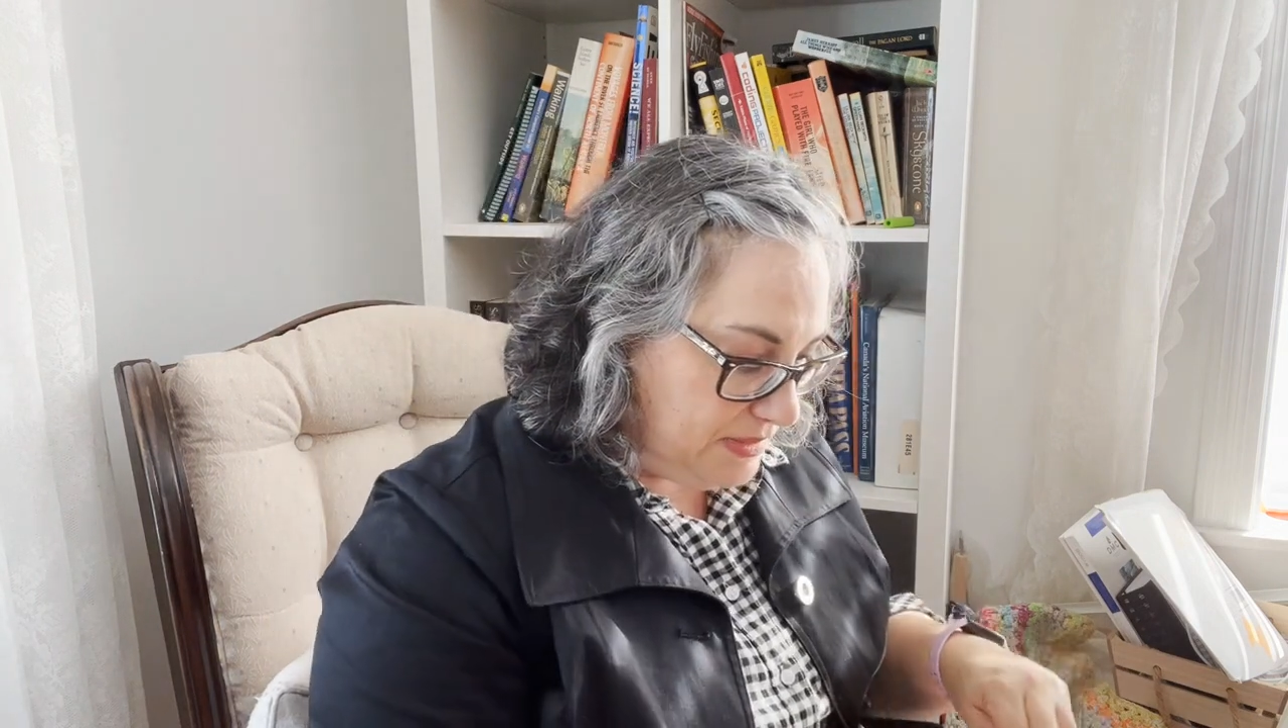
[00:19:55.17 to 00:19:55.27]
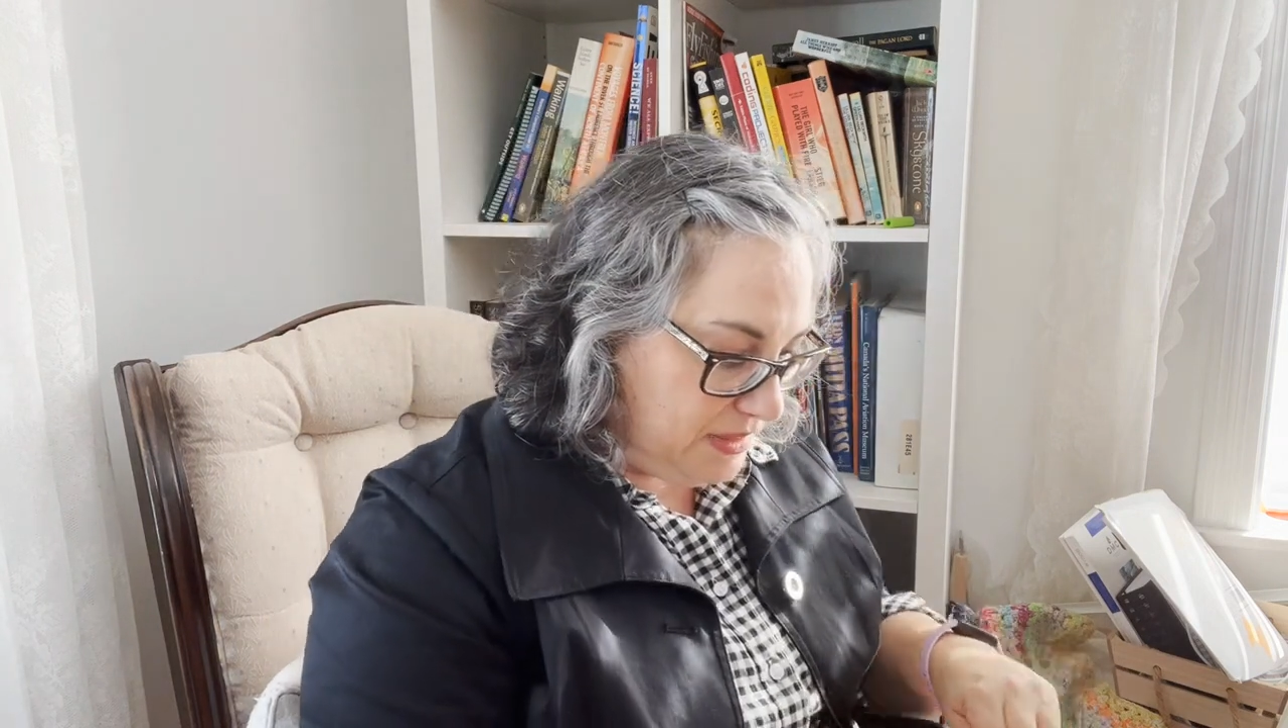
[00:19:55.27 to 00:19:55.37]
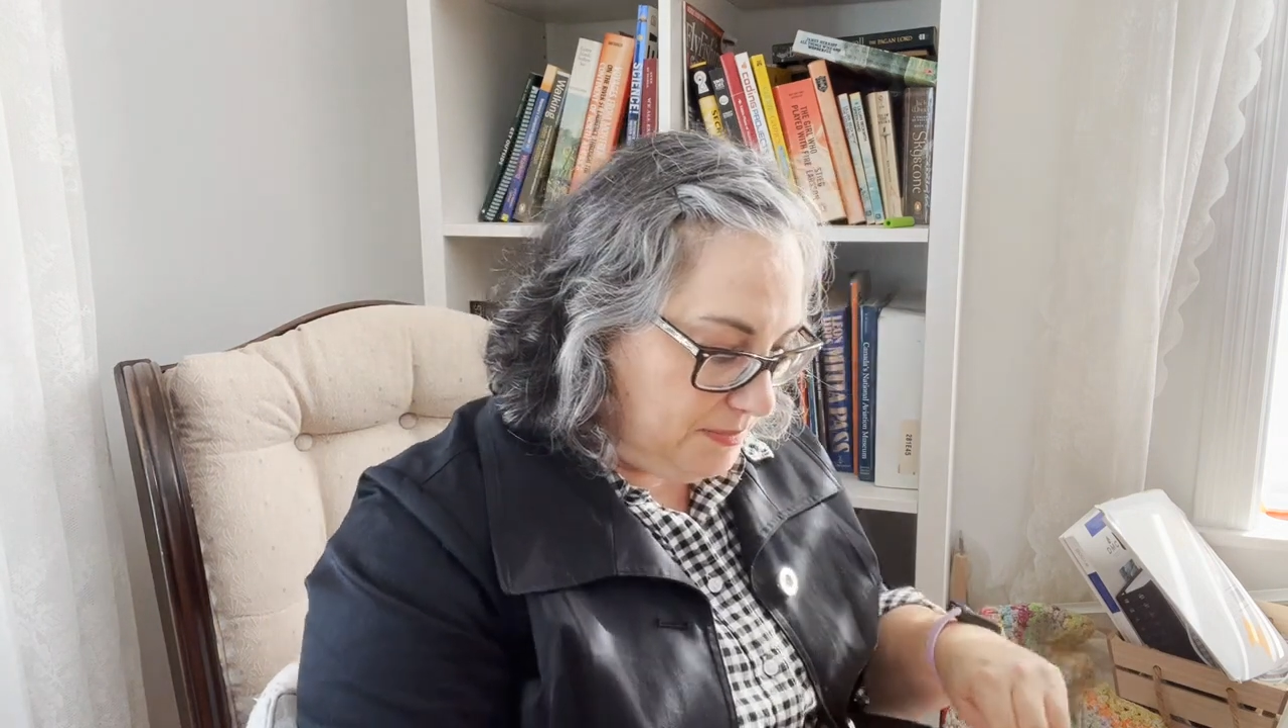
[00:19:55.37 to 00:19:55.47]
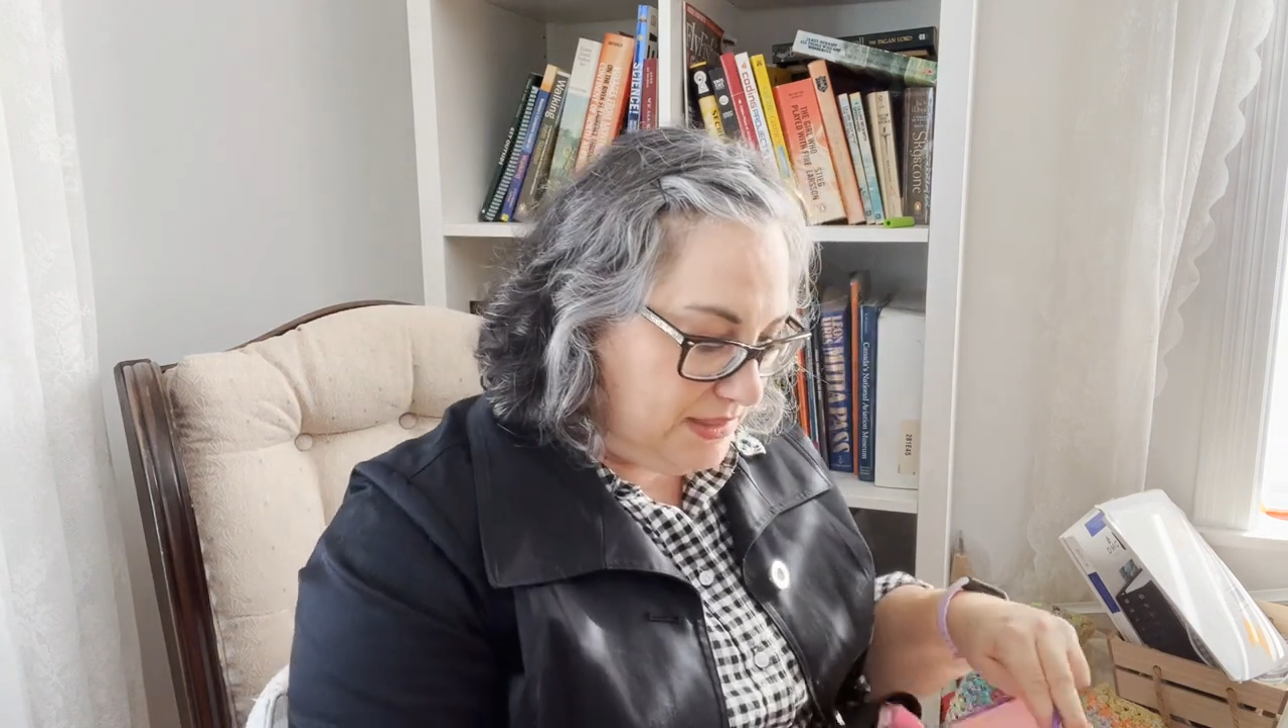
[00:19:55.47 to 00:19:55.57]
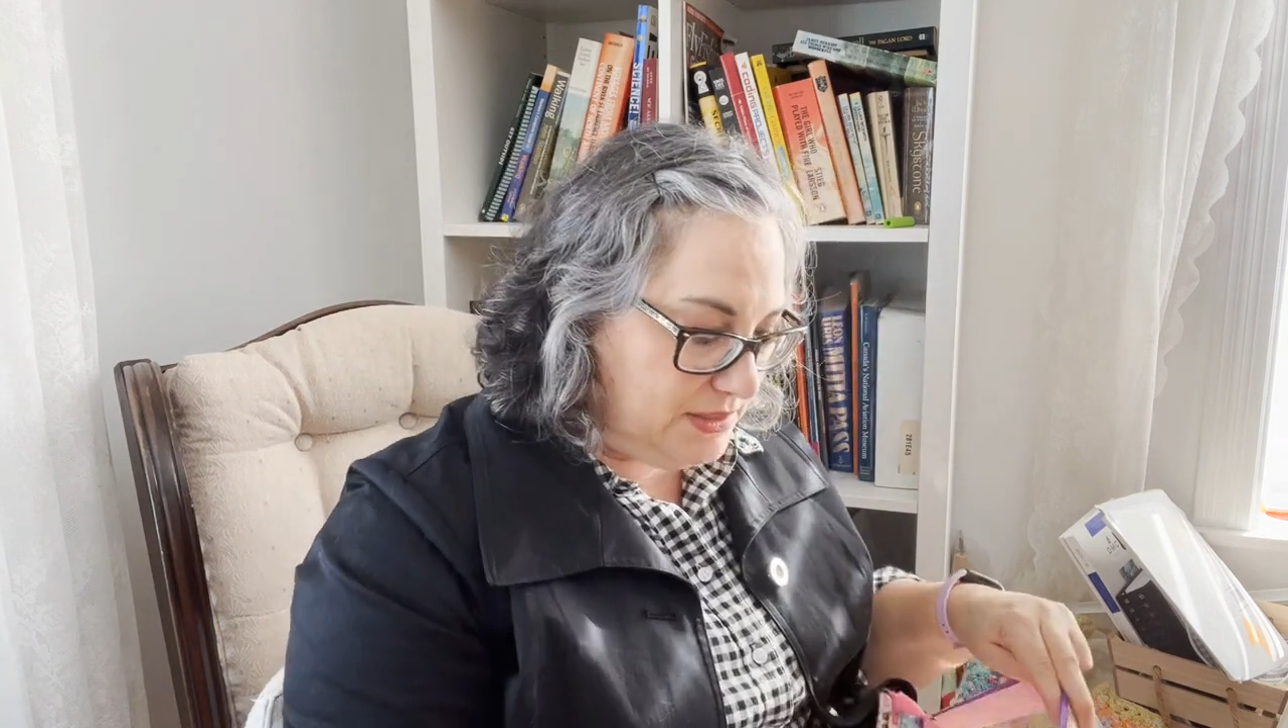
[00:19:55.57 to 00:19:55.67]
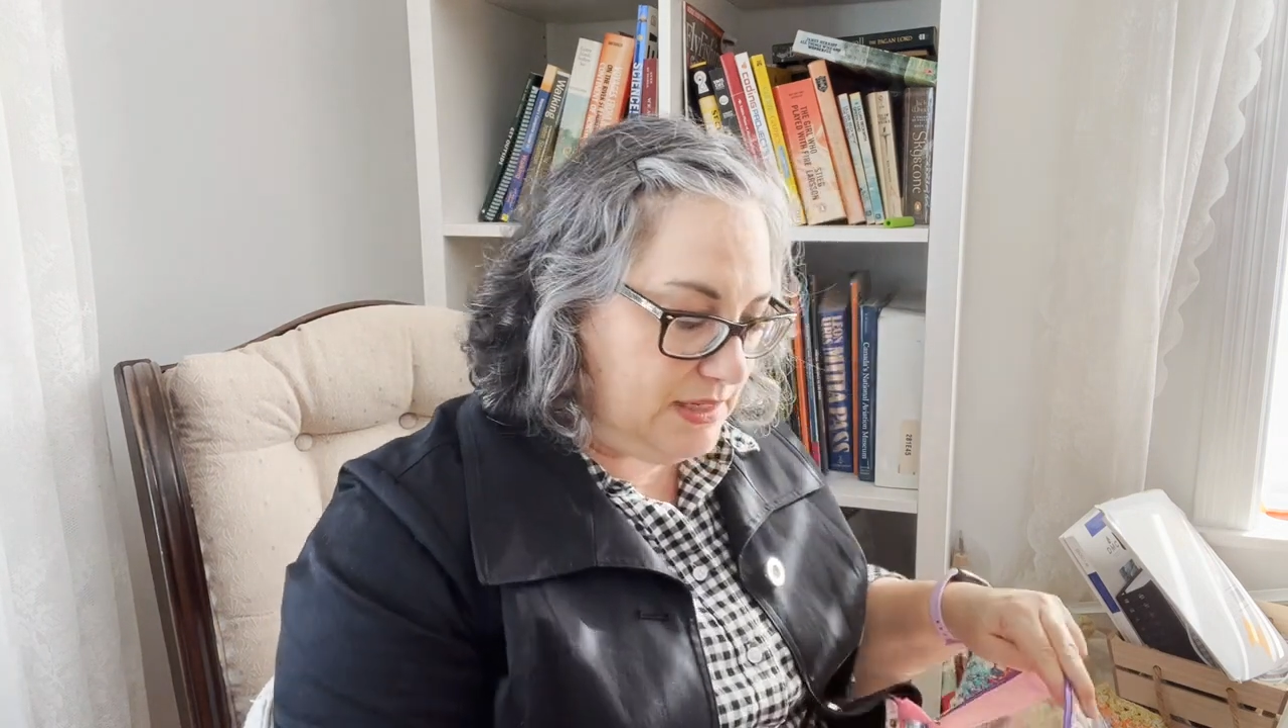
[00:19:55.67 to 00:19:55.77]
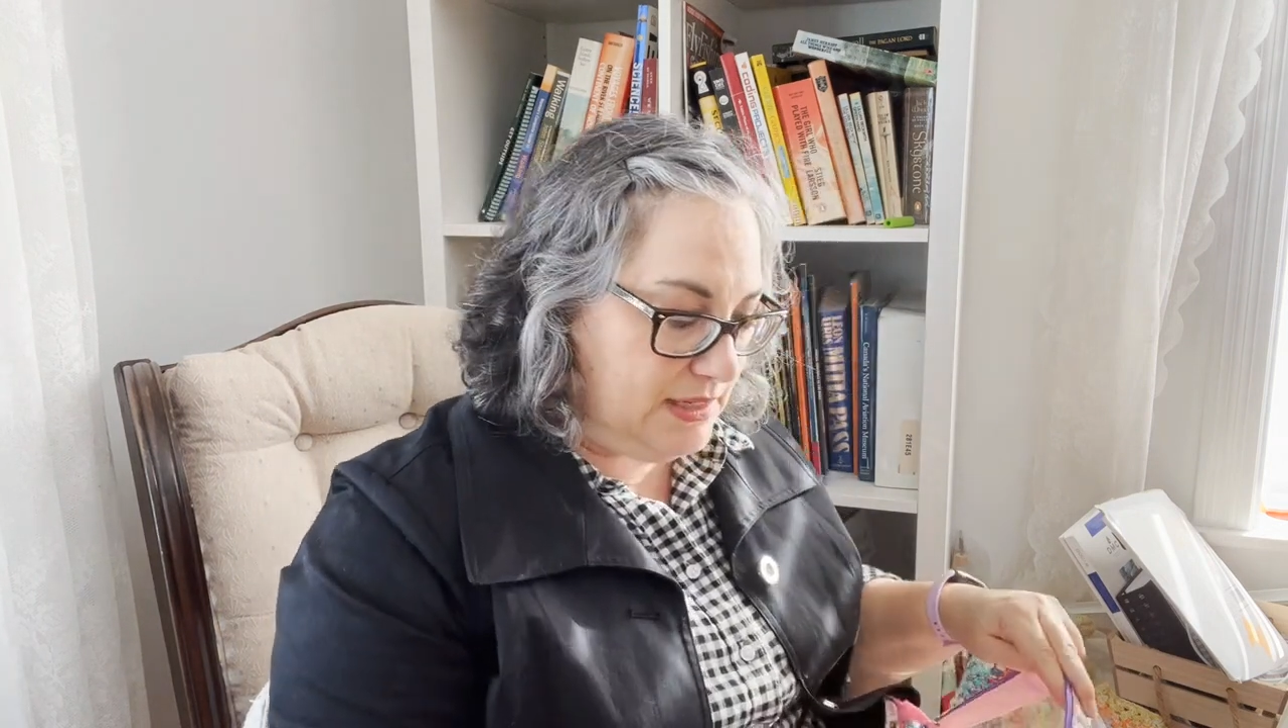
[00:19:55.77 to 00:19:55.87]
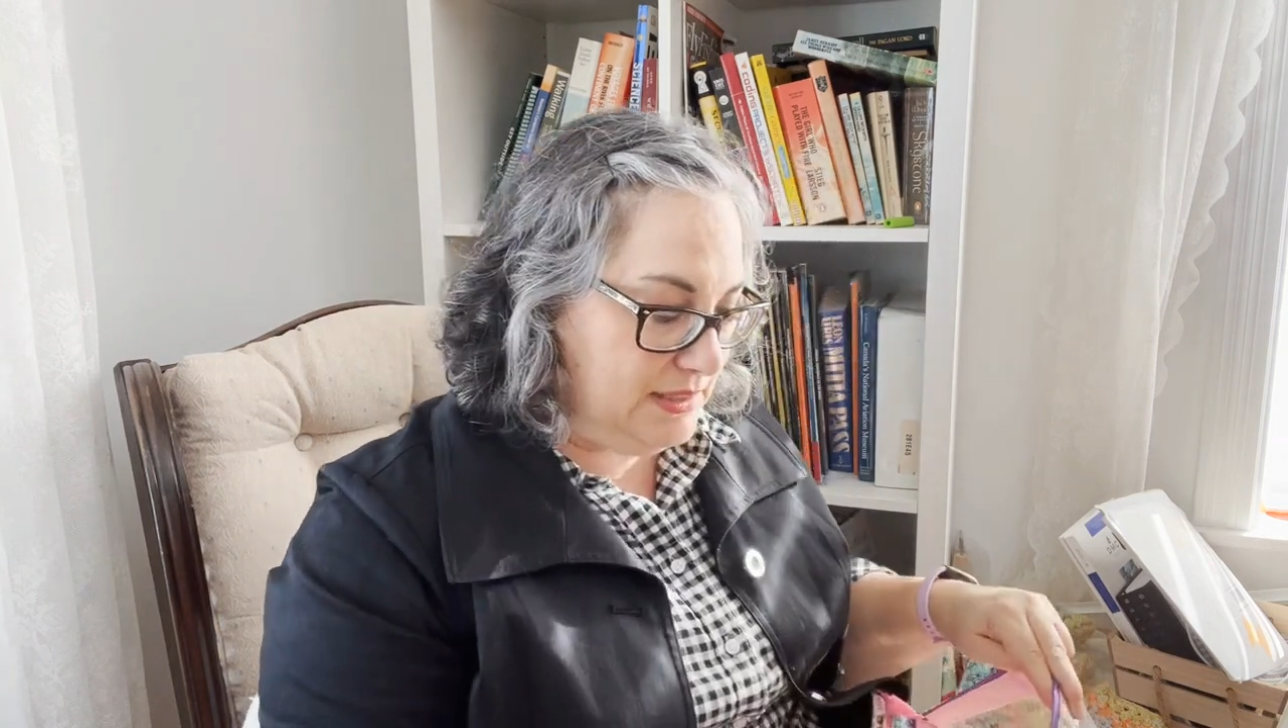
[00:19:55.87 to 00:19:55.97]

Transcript: a little bit.